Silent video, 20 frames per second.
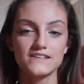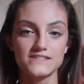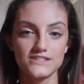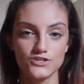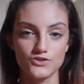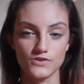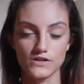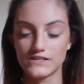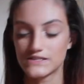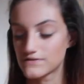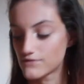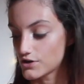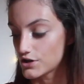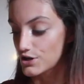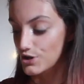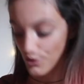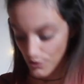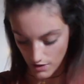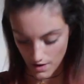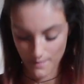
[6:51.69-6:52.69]
citrine's for
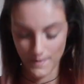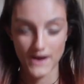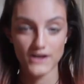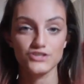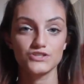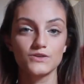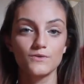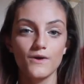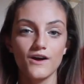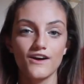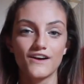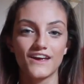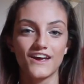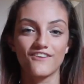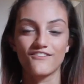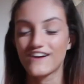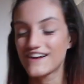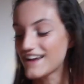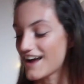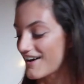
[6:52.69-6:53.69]
you. I'm actually wearing
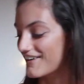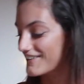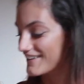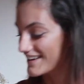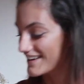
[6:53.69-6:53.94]
it right now.